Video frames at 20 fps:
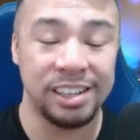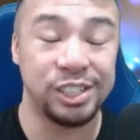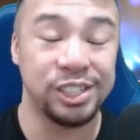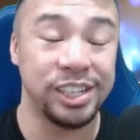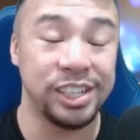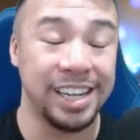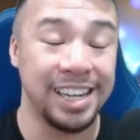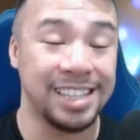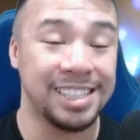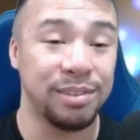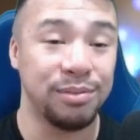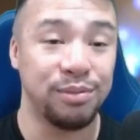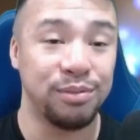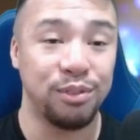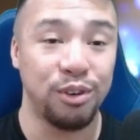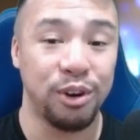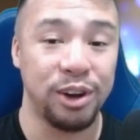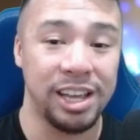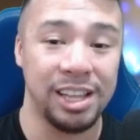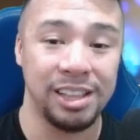She is a
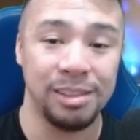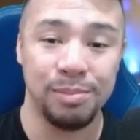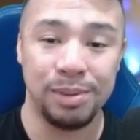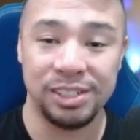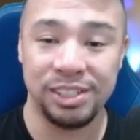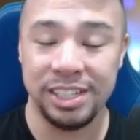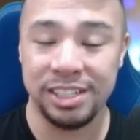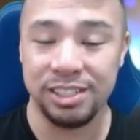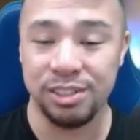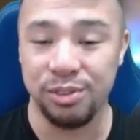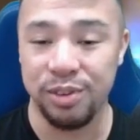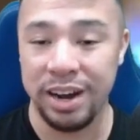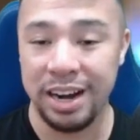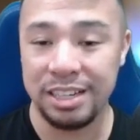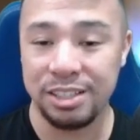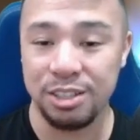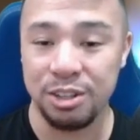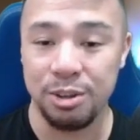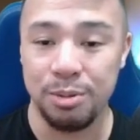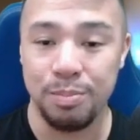void, but she's rare,
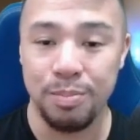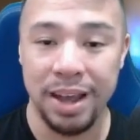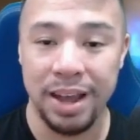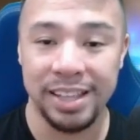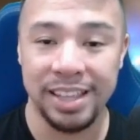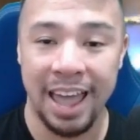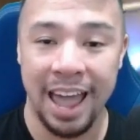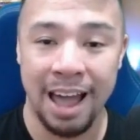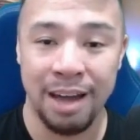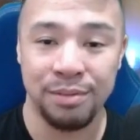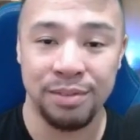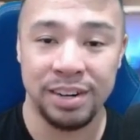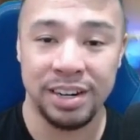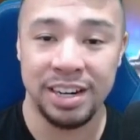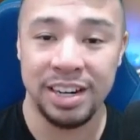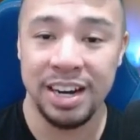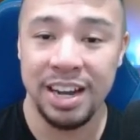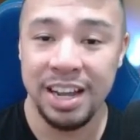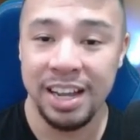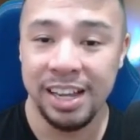so you might have
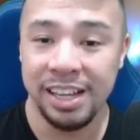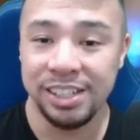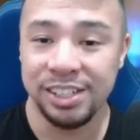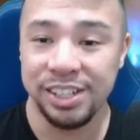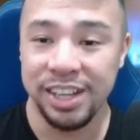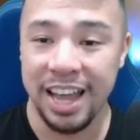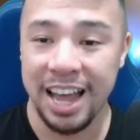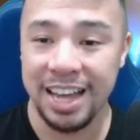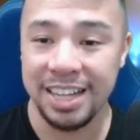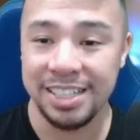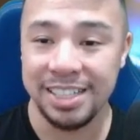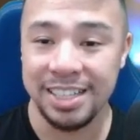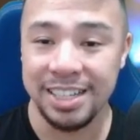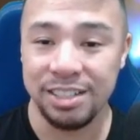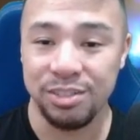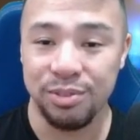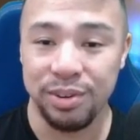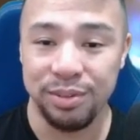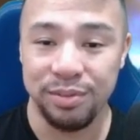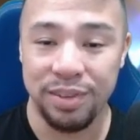her. She has
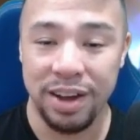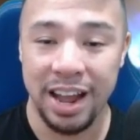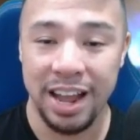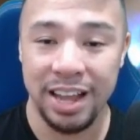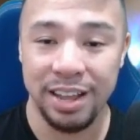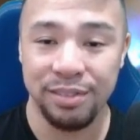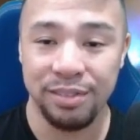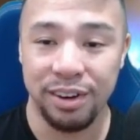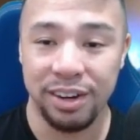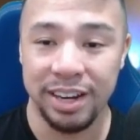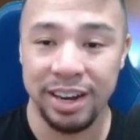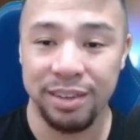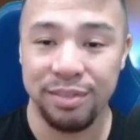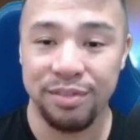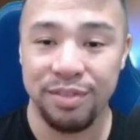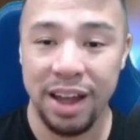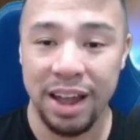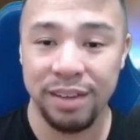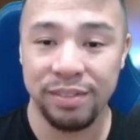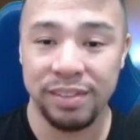this revive on a
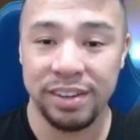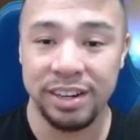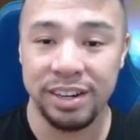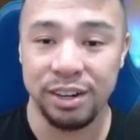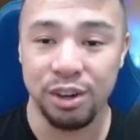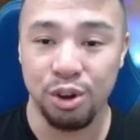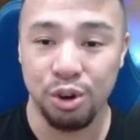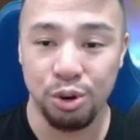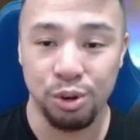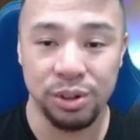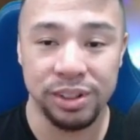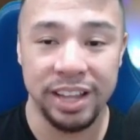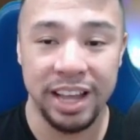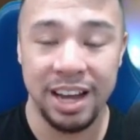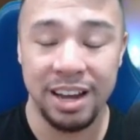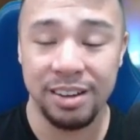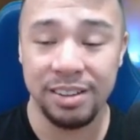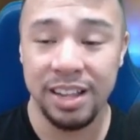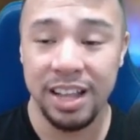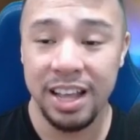5-turn
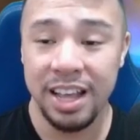cooldown.